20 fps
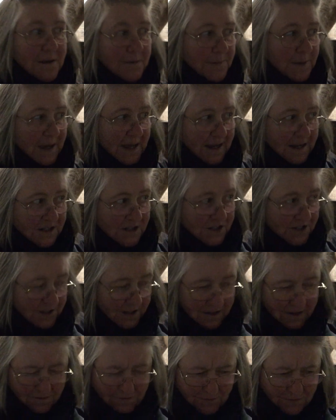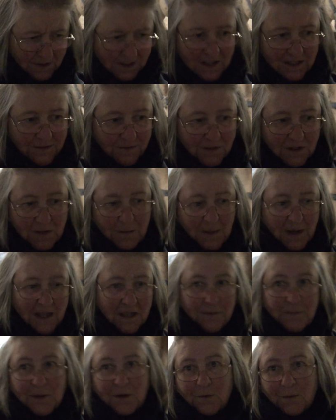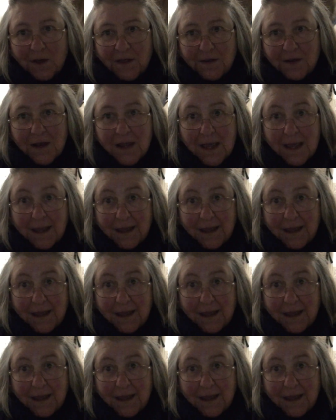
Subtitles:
patch, like a really mild bit of weather,